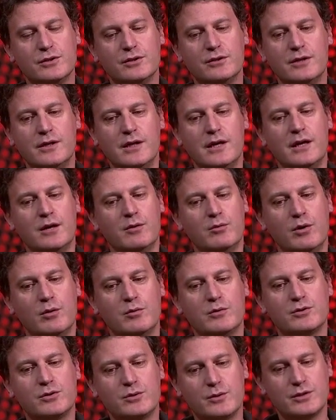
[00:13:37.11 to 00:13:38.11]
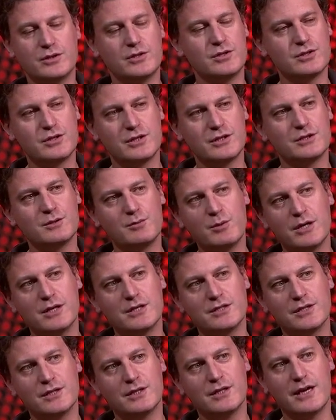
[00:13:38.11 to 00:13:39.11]
And what was always interesting to me
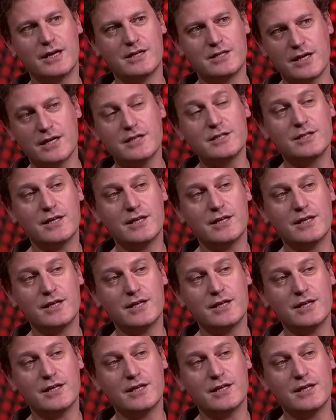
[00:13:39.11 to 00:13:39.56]
is that they tended